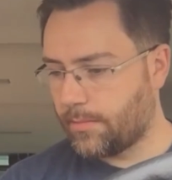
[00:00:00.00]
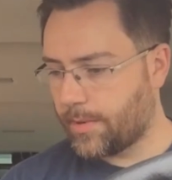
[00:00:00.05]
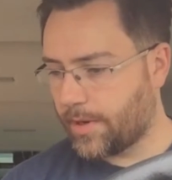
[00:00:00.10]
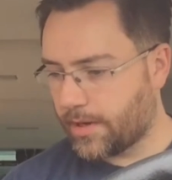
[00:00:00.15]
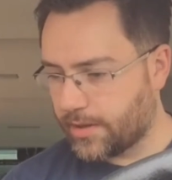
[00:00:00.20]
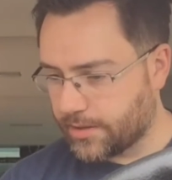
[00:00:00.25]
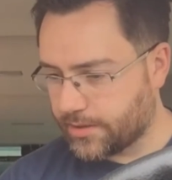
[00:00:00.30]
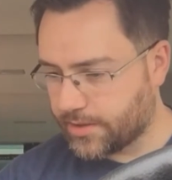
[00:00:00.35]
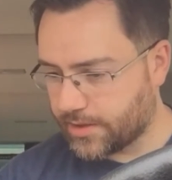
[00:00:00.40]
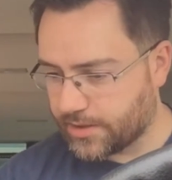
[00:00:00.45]

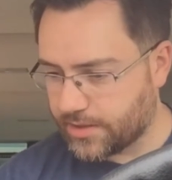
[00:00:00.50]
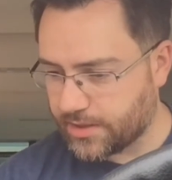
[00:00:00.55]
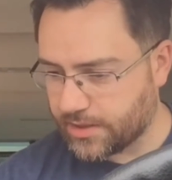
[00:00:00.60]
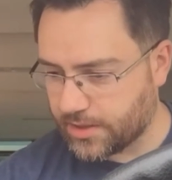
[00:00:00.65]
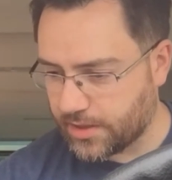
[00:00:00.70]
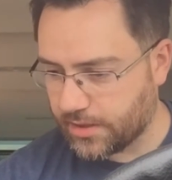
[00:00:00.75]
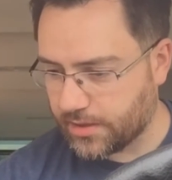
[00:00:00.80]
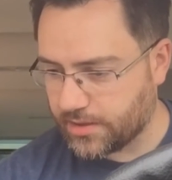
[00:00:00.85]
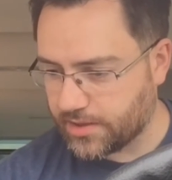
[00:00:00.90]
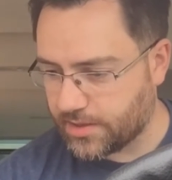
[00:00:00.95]
But just
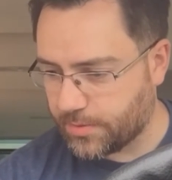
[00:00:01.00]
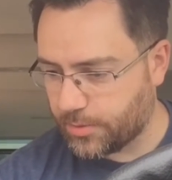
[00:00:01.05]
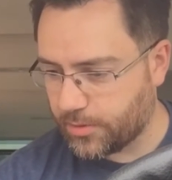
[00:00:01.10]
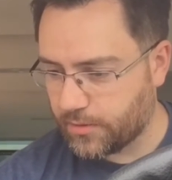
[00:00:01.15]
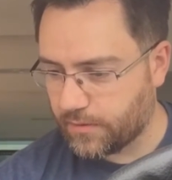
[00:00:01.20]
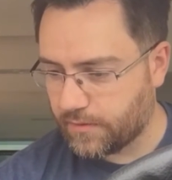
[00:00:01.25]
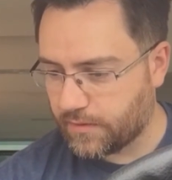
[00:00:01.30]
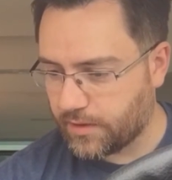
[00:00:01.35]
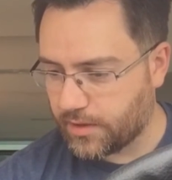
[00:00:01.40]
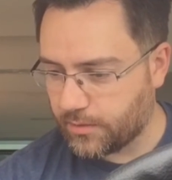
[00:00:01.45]
to
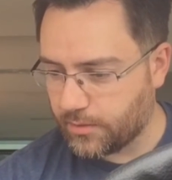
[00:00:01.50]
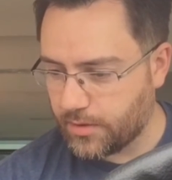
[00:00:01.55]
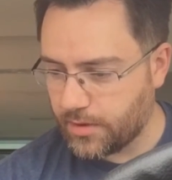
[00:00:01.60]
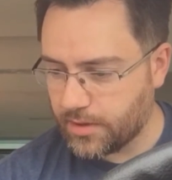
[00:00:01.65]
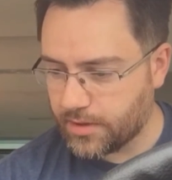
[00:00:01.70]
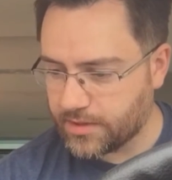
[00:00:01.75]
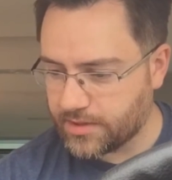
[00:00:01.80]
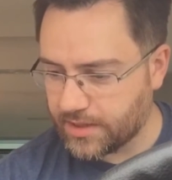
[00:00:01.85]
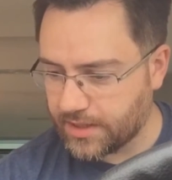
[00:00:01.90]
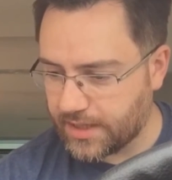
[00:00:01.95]
prove that it
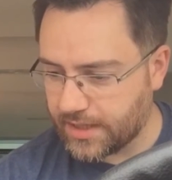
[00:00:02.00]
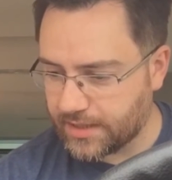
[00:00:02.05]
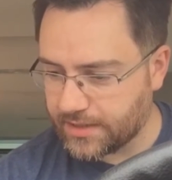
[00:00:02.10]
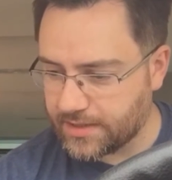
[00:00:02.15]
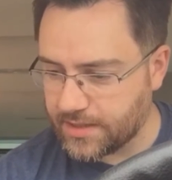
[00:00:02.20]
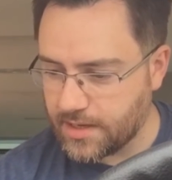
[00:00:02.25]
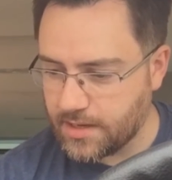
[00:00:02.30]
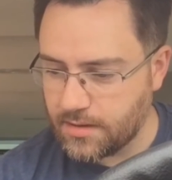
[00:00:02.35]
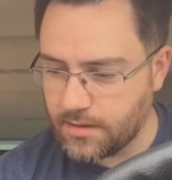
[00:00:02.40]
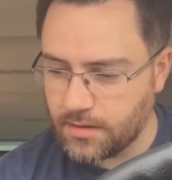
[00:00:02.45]
works and kicks
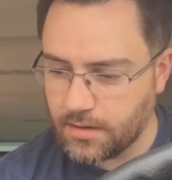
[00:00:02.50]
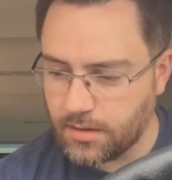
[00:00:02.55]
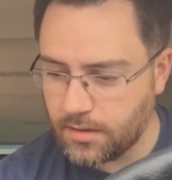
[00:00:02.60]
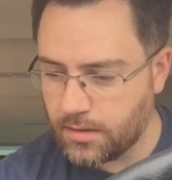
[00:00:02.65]
in,